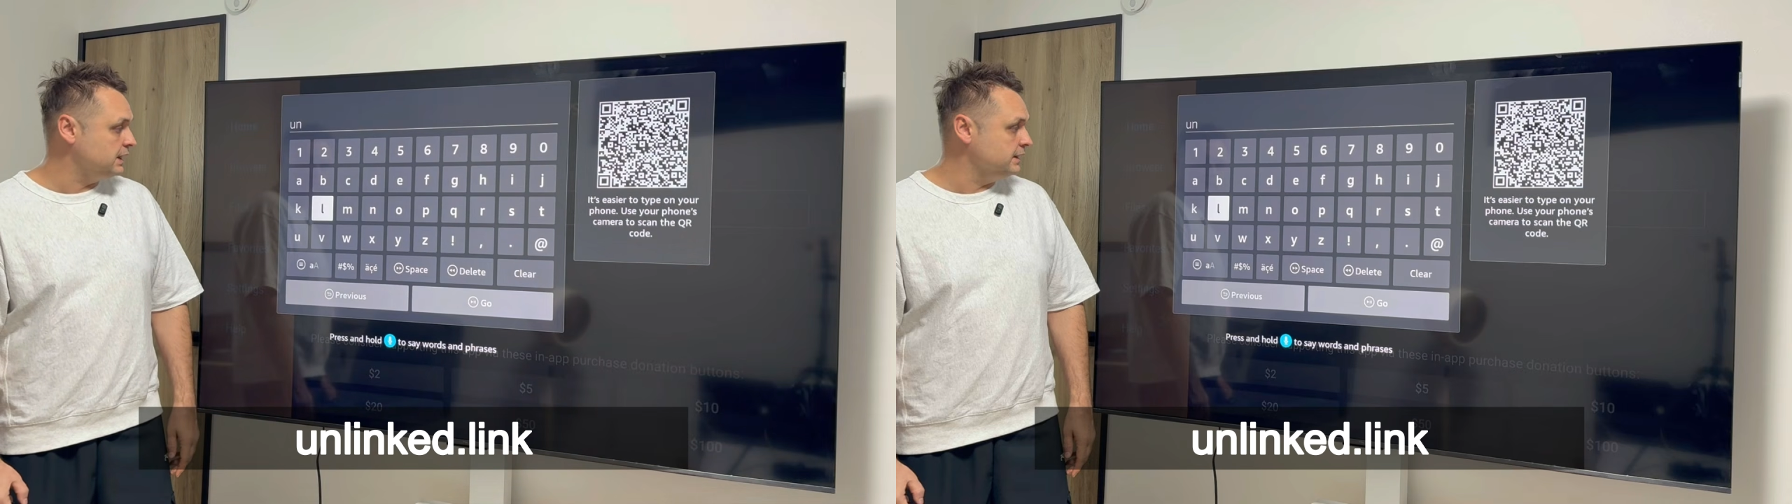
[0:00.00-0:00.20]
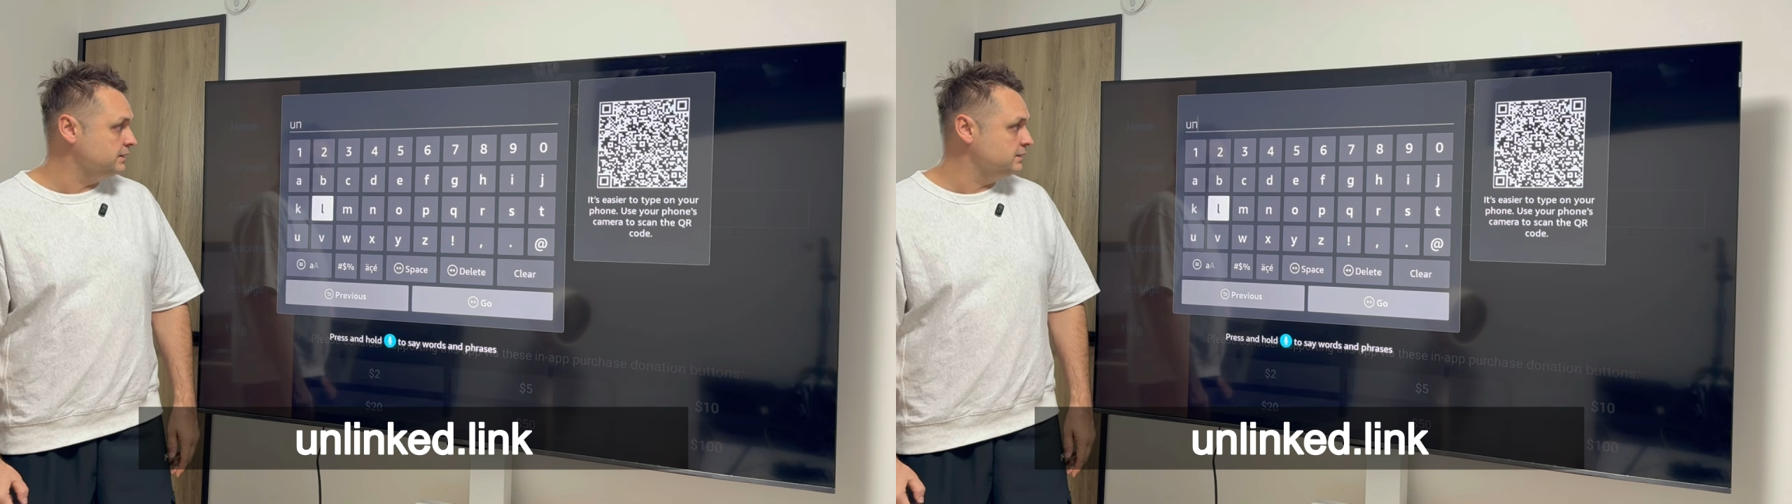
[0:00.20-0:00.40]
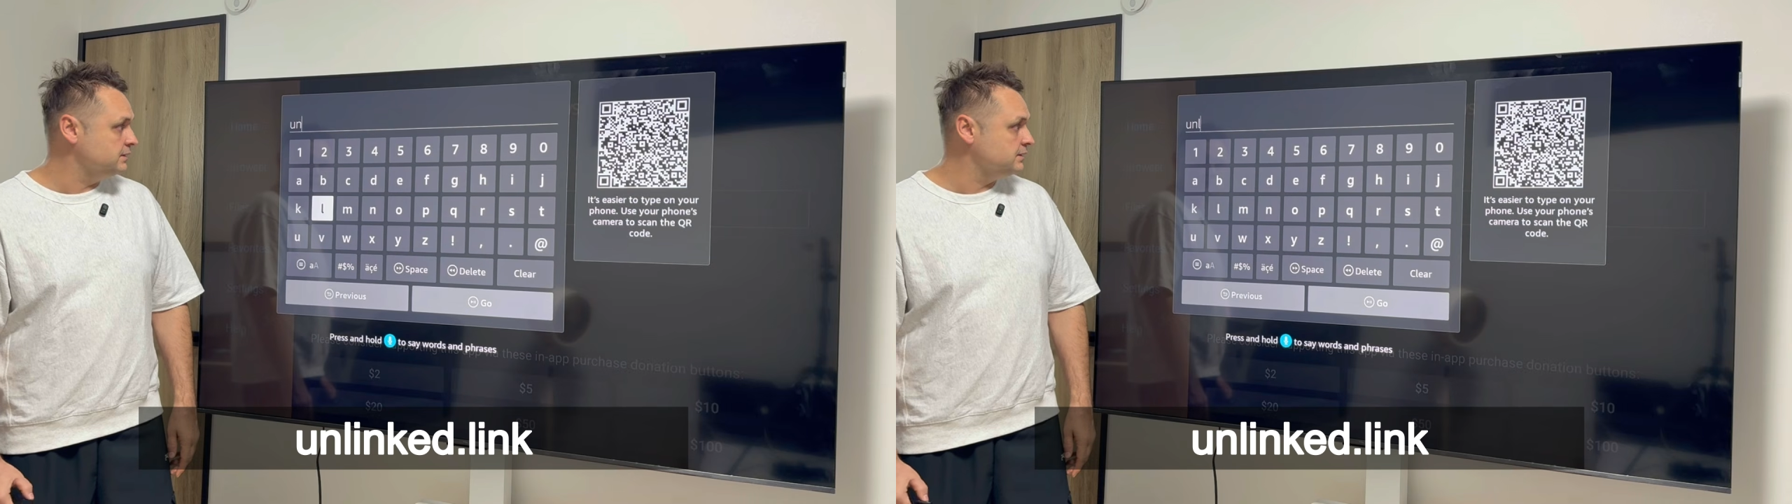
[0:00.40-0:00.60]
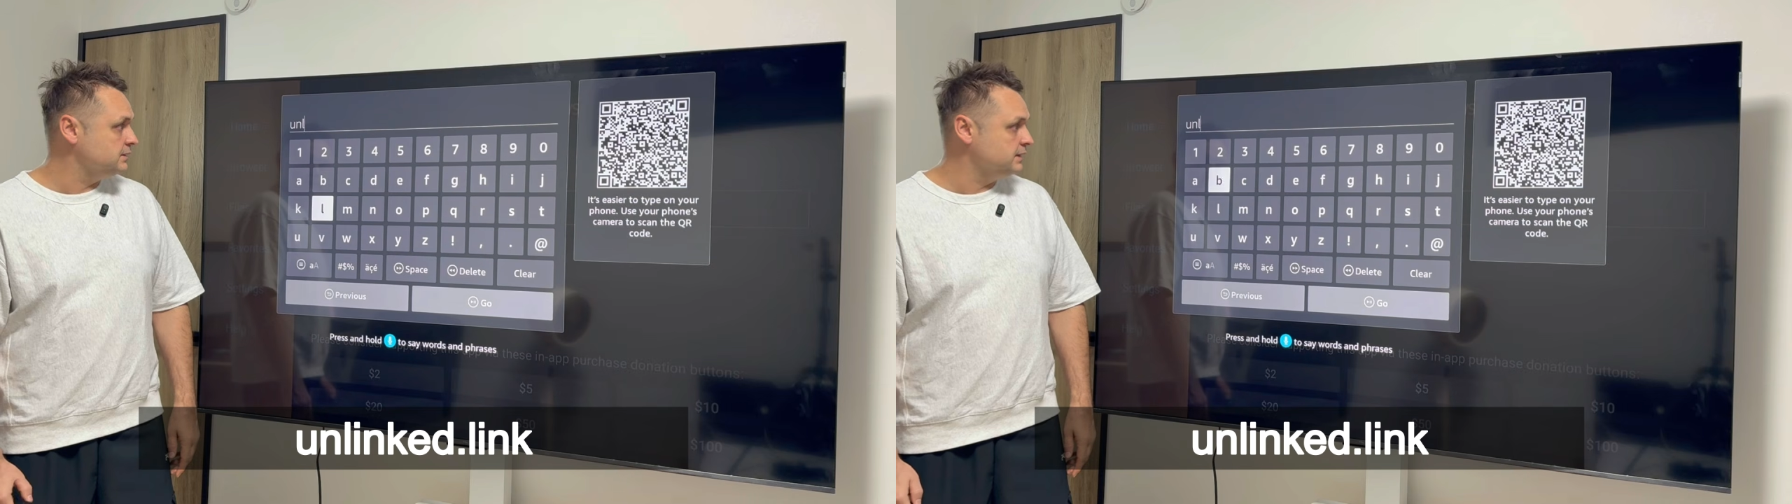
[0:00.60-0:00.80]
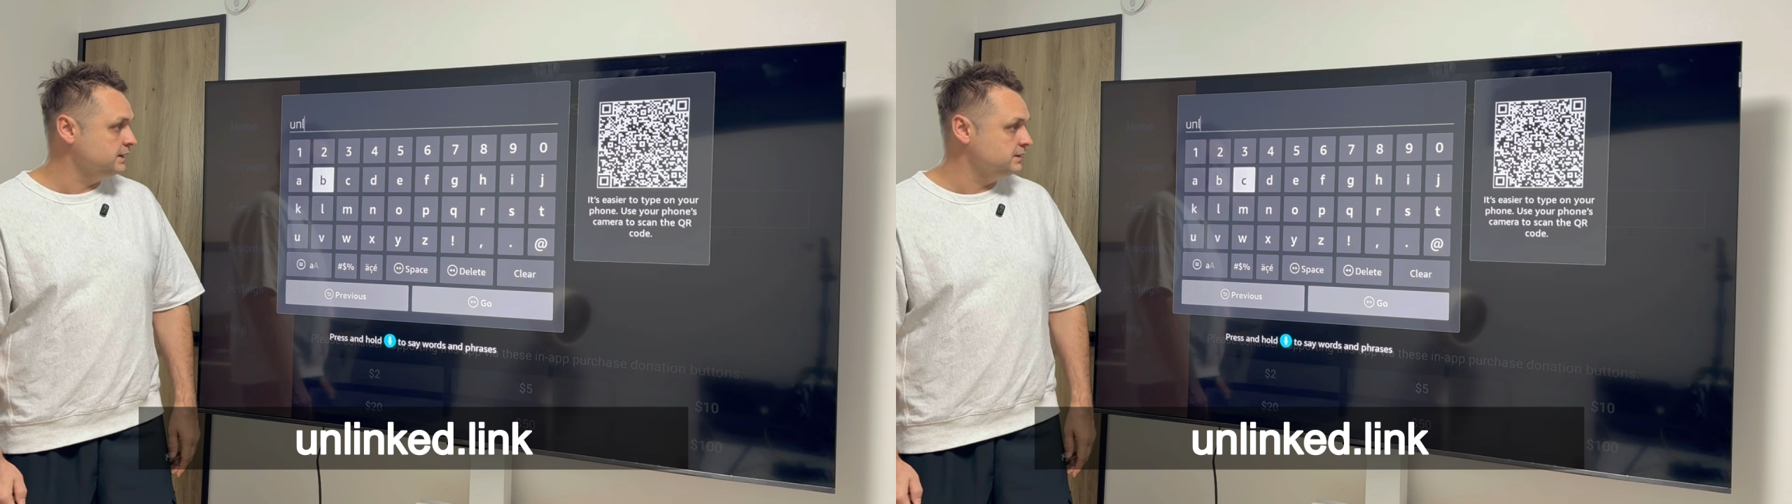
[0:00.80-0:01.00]

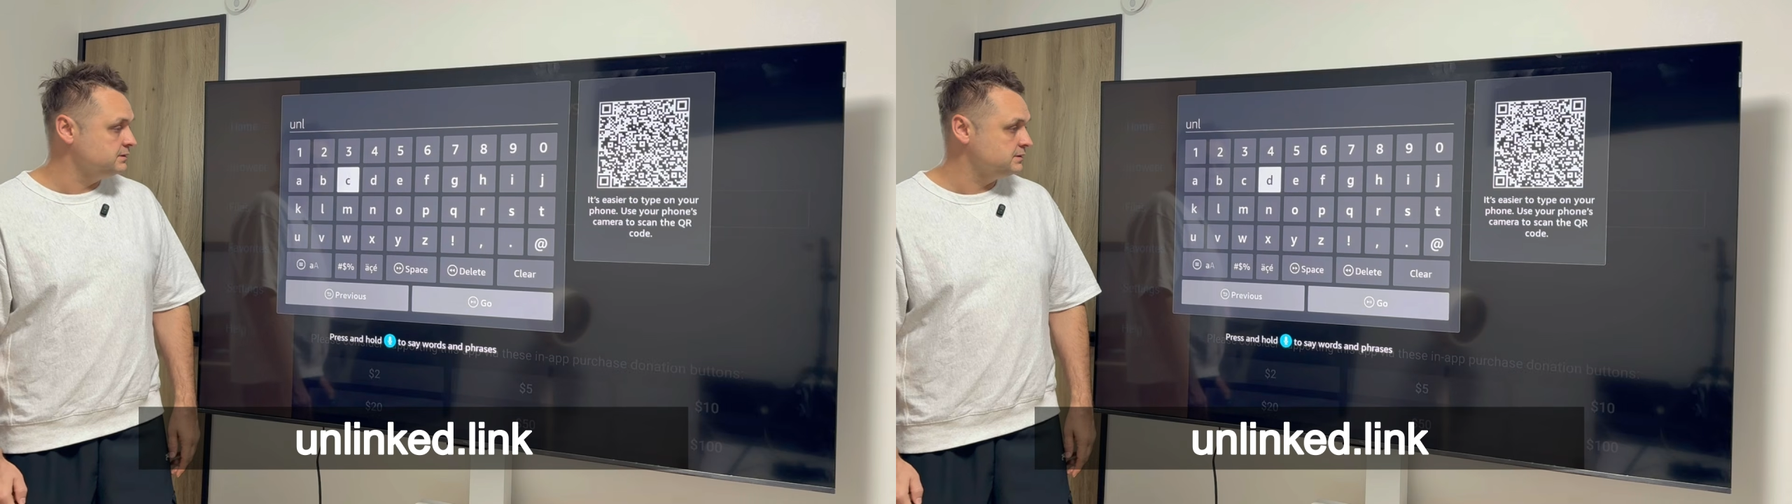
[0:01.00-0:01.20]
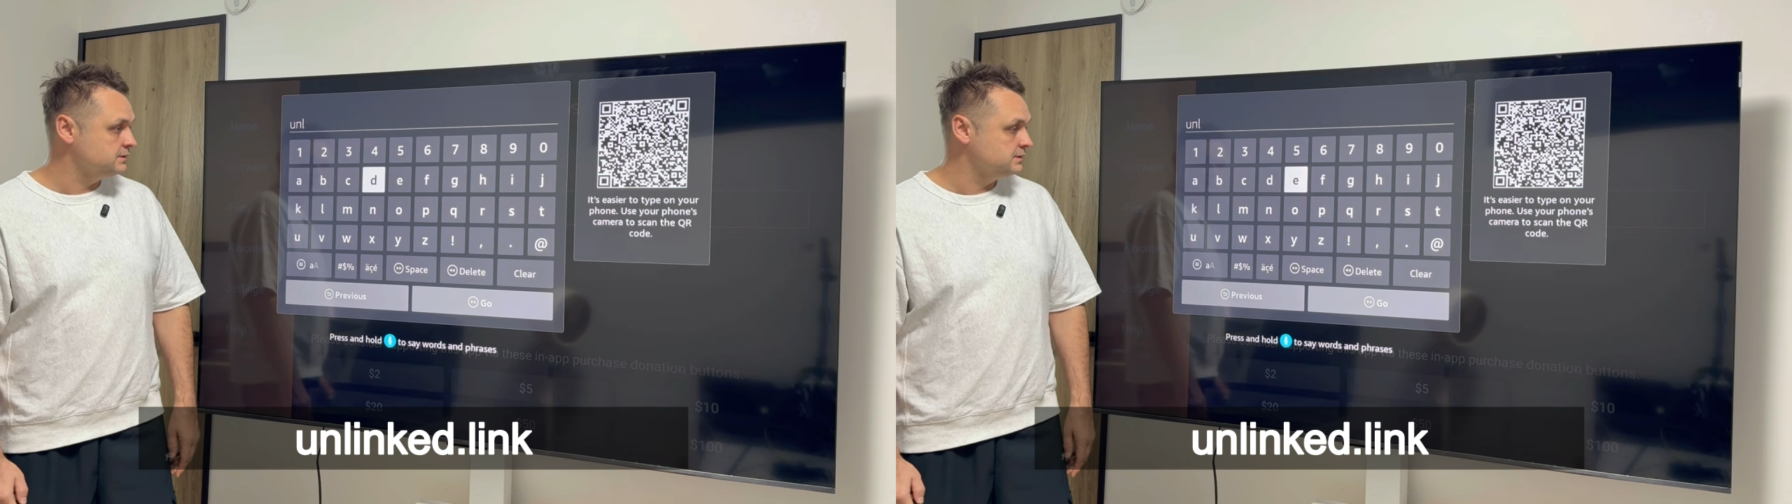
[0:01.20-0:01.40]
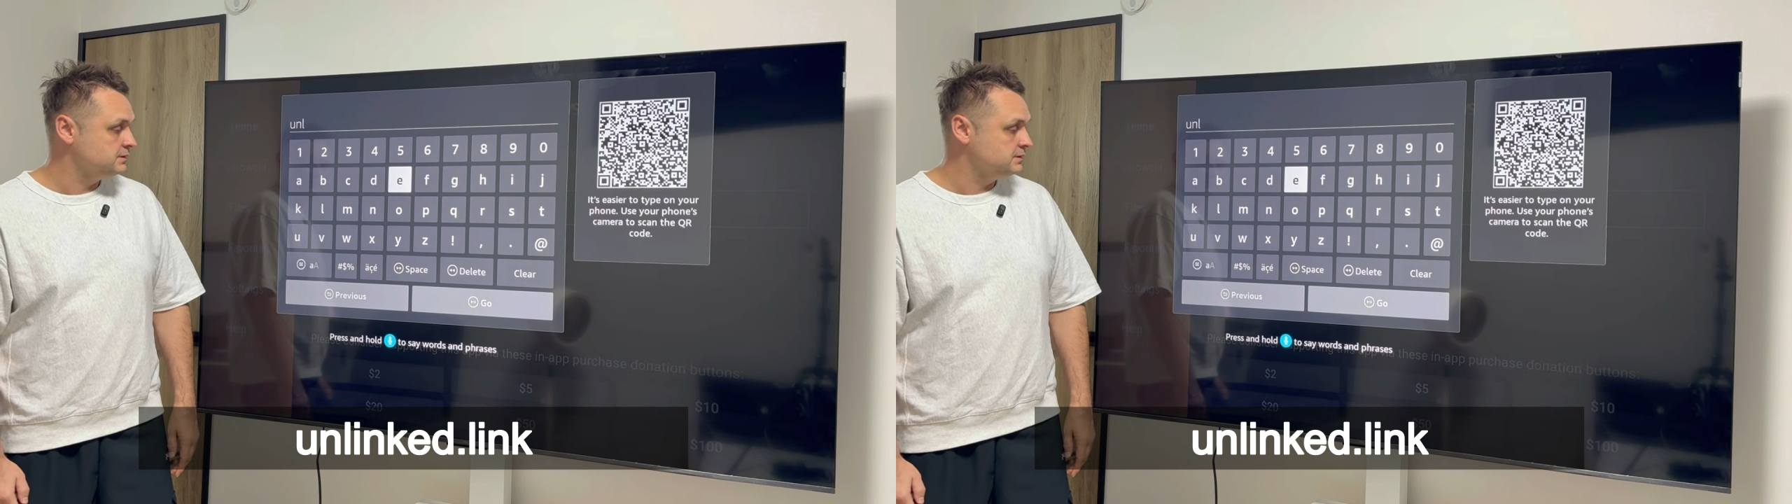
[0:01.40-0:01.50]
unlinked.